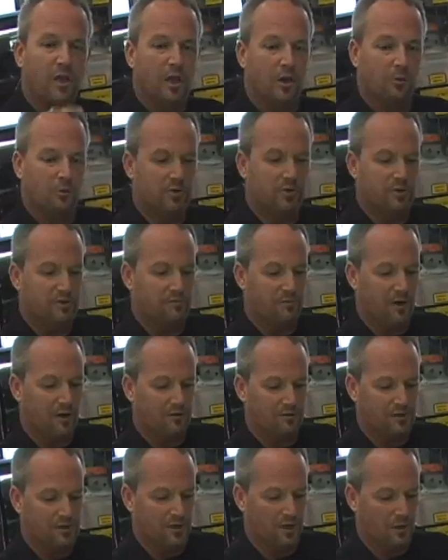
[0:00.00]
And with this
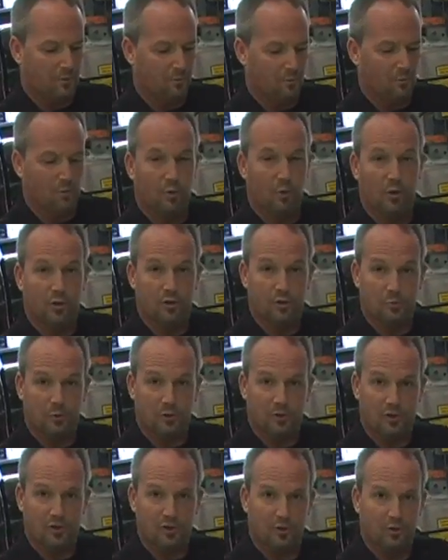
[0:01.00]
valve stem, we're going to just
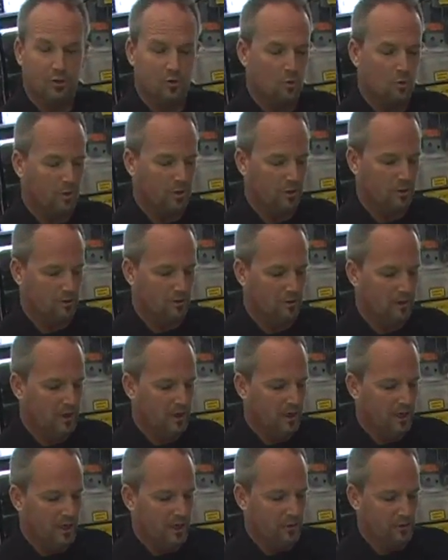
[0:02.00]
put this in the new wheel
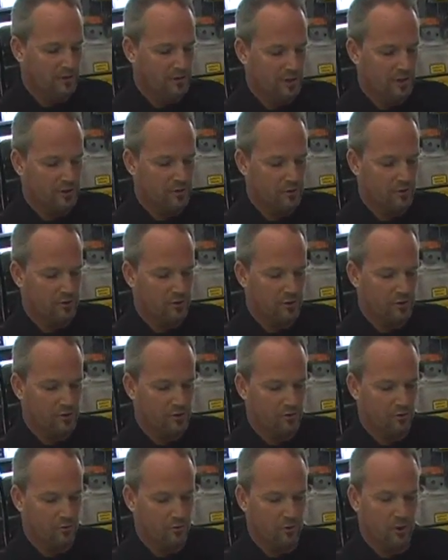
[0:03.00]
and your sensor is going to
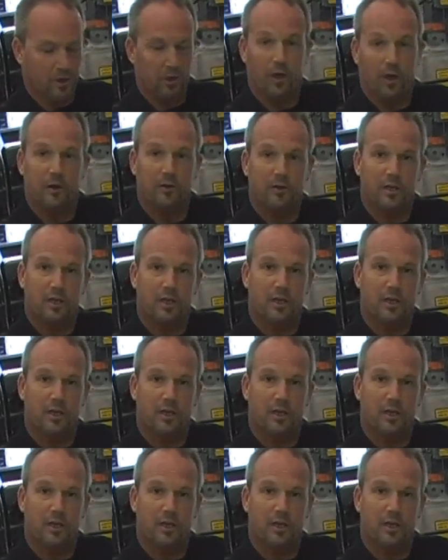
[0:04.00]
screw right onto the